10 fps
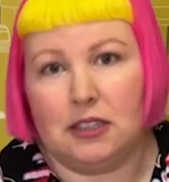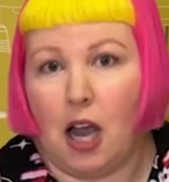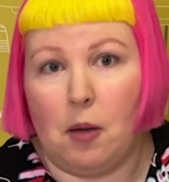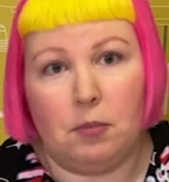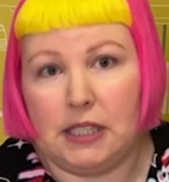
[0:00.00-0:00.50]

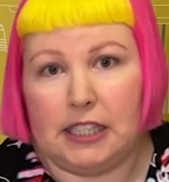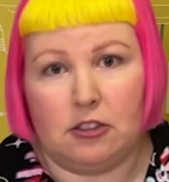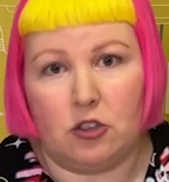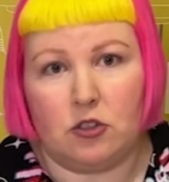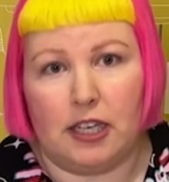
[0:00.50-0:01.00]
company
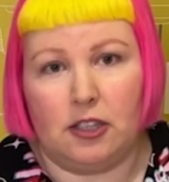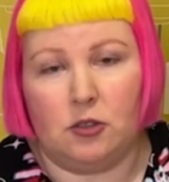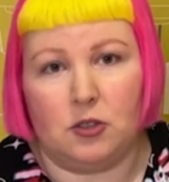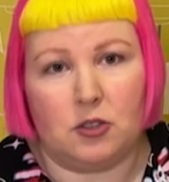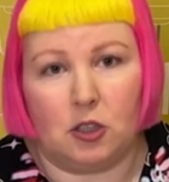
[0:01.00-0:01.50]
here in Australia
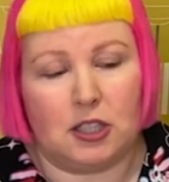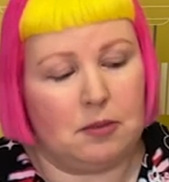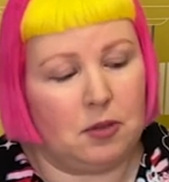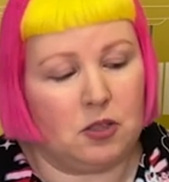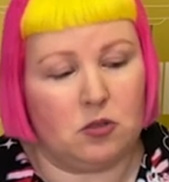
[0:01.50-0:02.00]
who stocked
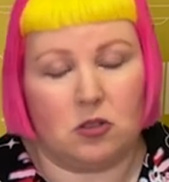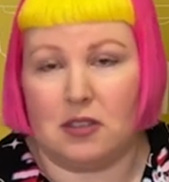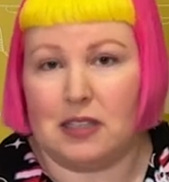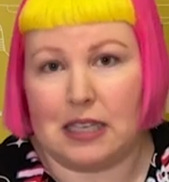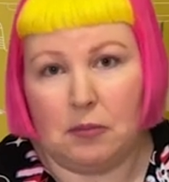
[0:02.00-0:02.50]
their puzzles
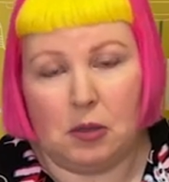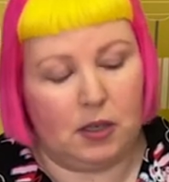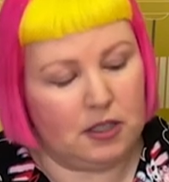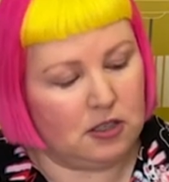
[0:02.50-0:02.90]
to send me one.